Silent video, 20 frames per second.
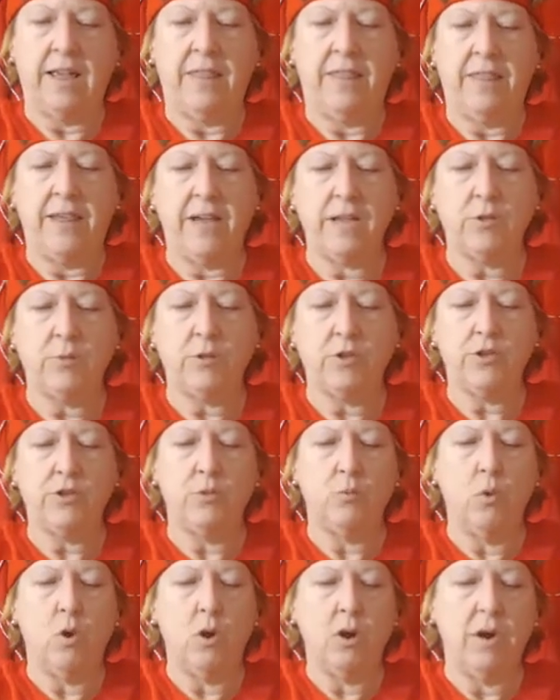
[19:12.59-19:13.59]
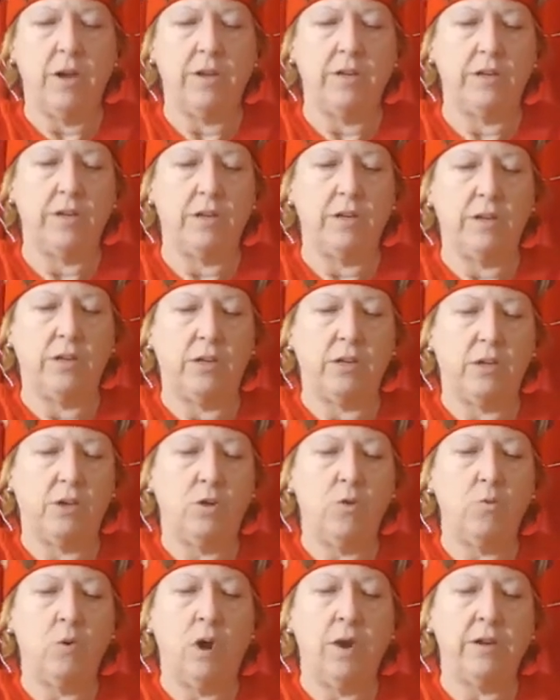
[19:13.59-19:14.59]
that's what you want
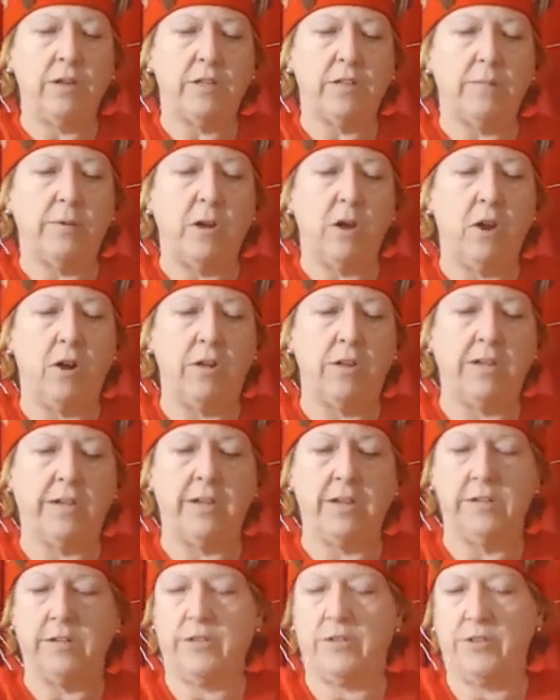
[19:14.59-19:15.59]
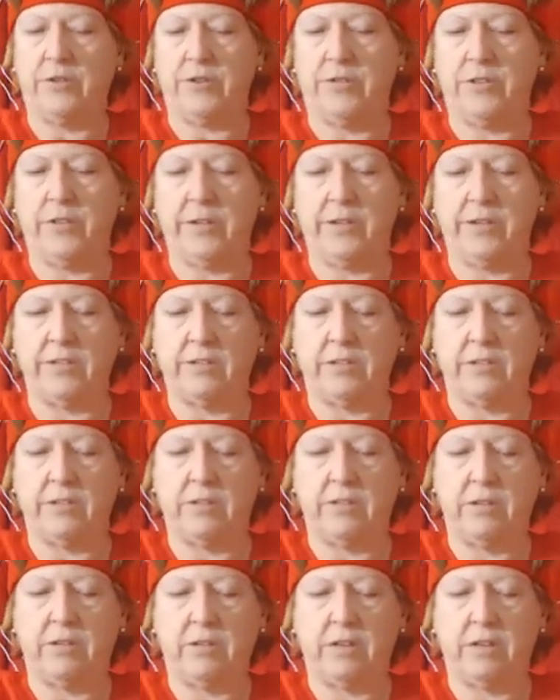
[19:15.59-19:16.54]
you want it to be hard to get into your things